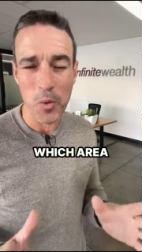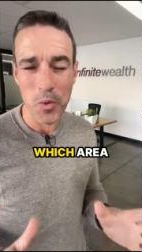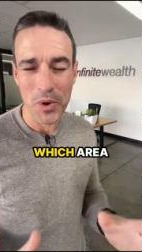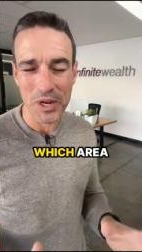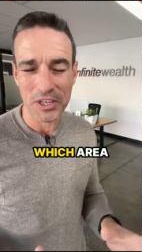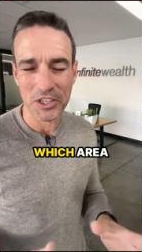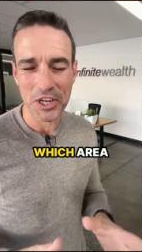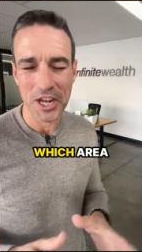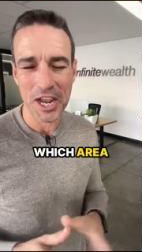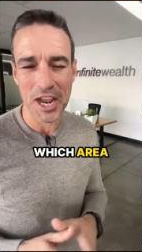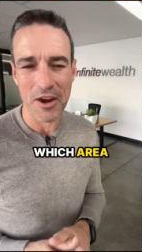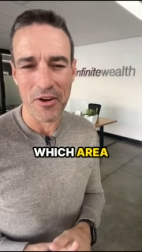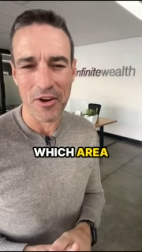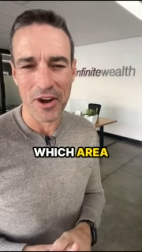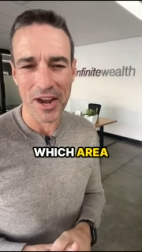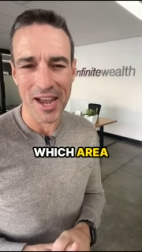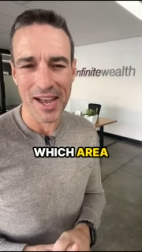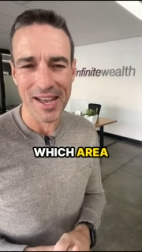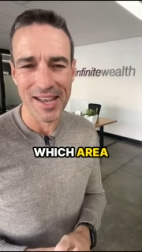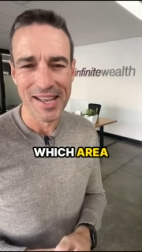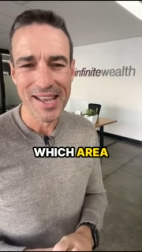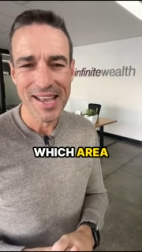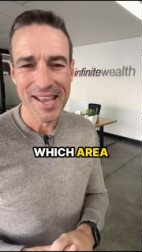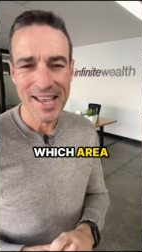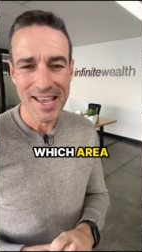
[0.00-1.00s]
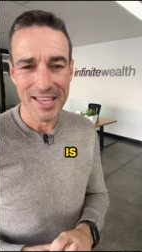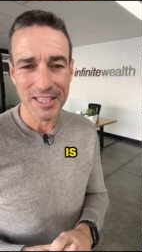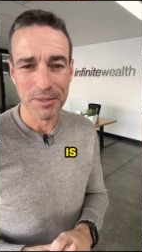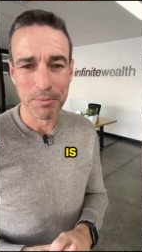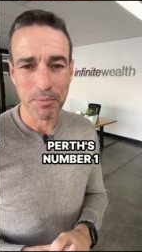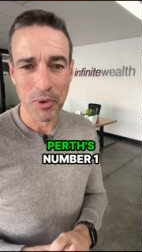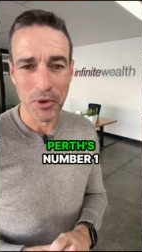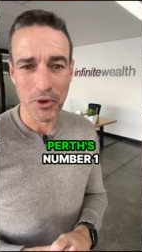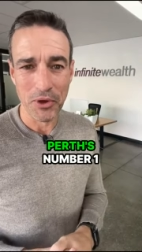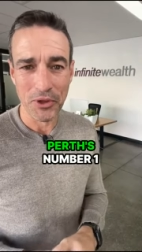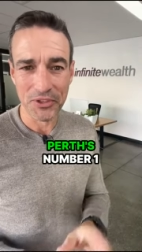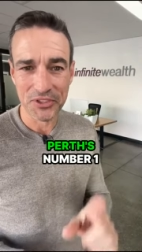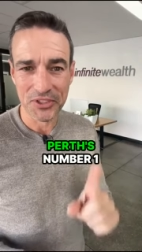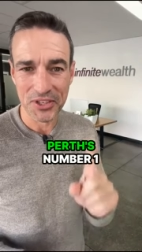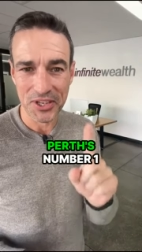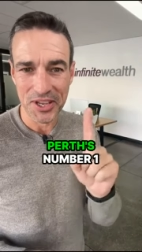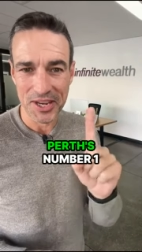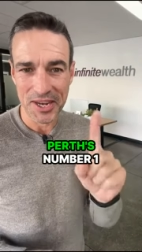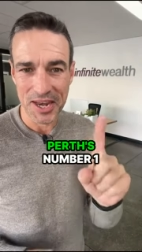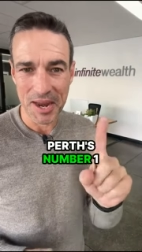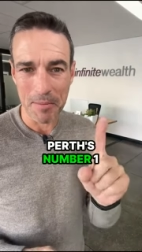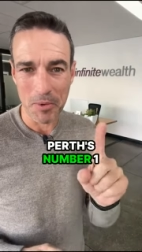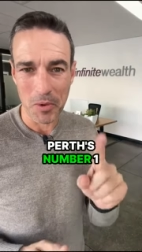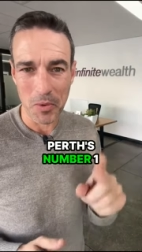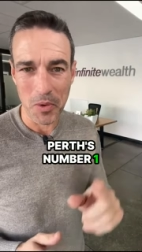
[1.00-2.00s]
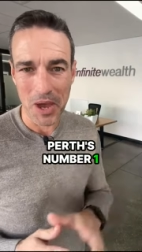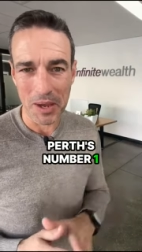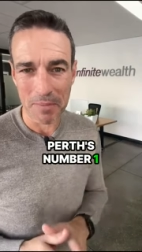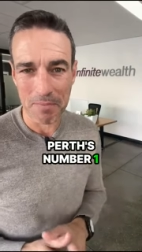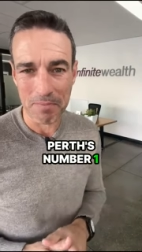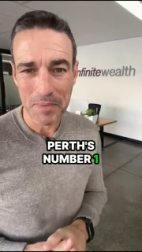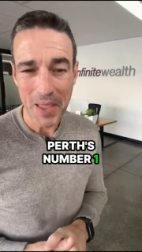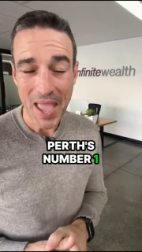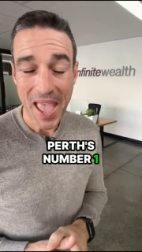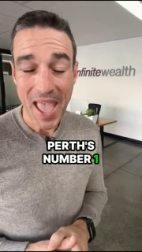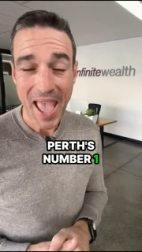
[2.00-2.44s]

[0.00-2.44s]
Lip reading: which area is Perth's number one.